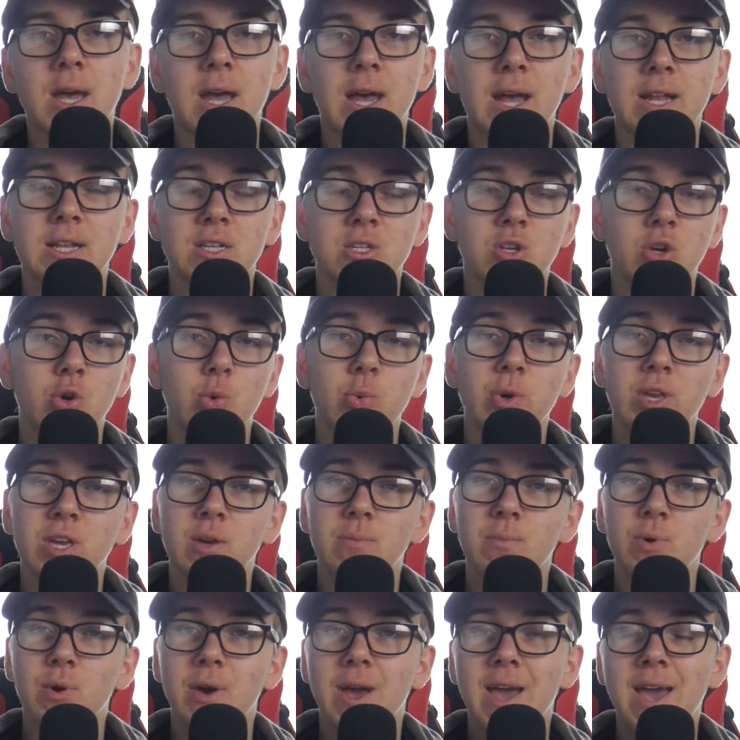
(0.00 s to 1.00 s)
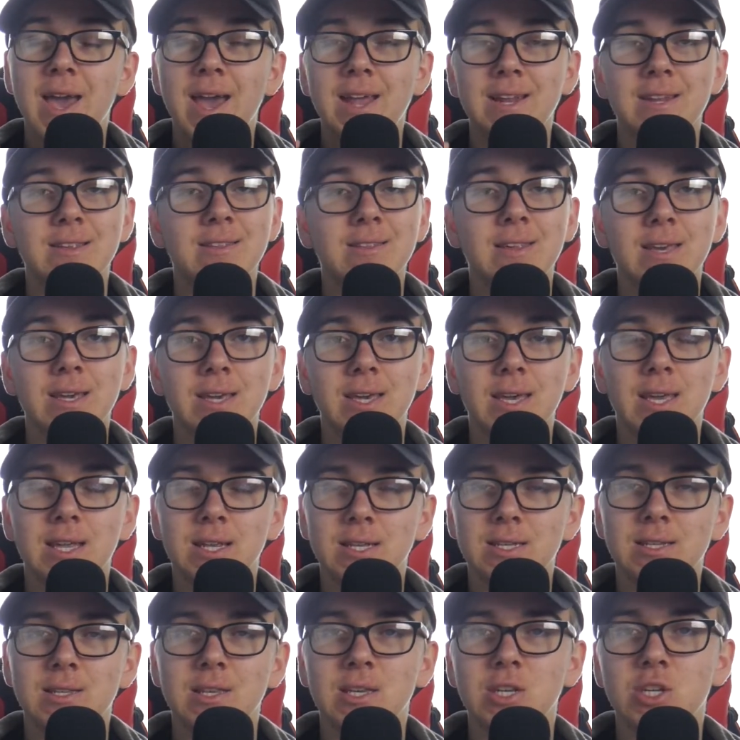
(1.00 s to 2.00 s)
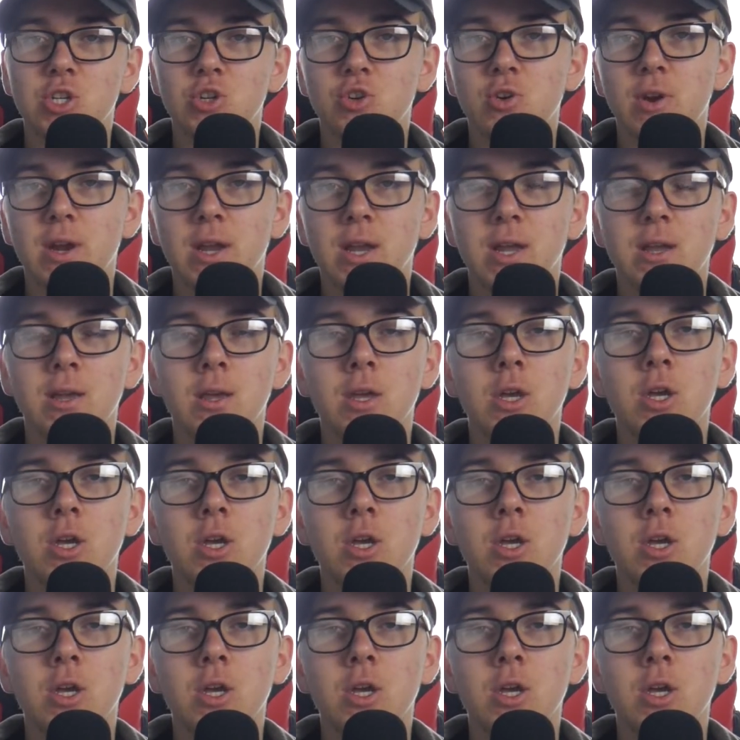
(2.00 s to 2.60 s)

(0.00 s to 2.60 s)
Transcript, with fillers: And so we can put anything into this string.